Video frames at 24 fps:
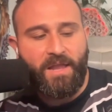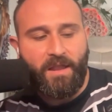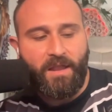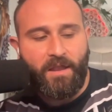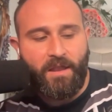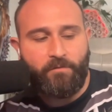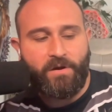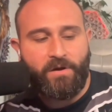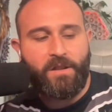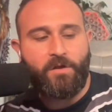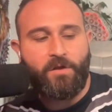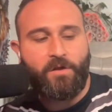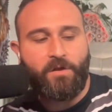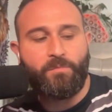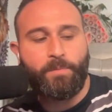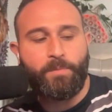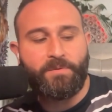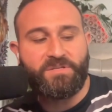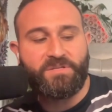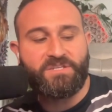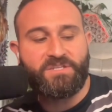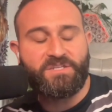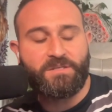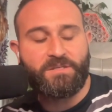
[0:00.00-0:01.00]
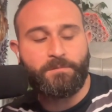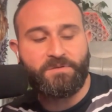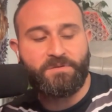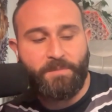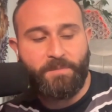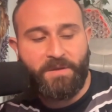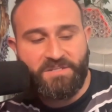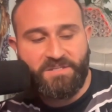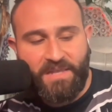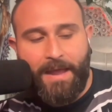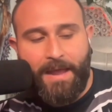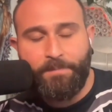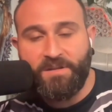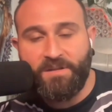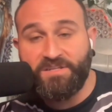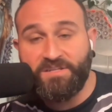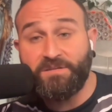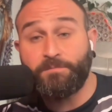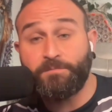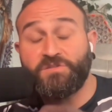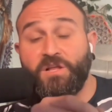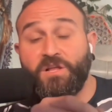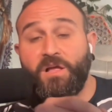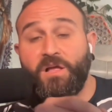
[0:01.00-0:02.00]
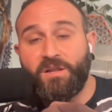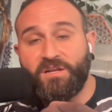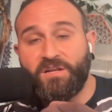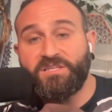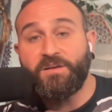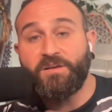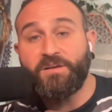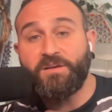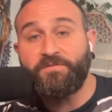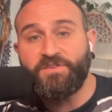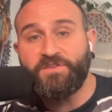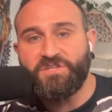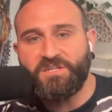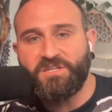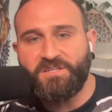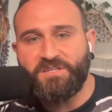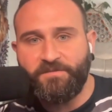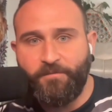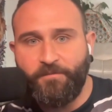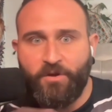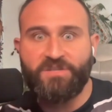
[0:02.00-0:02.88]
And right now, the systems-based capitalism is a lot of selfishness,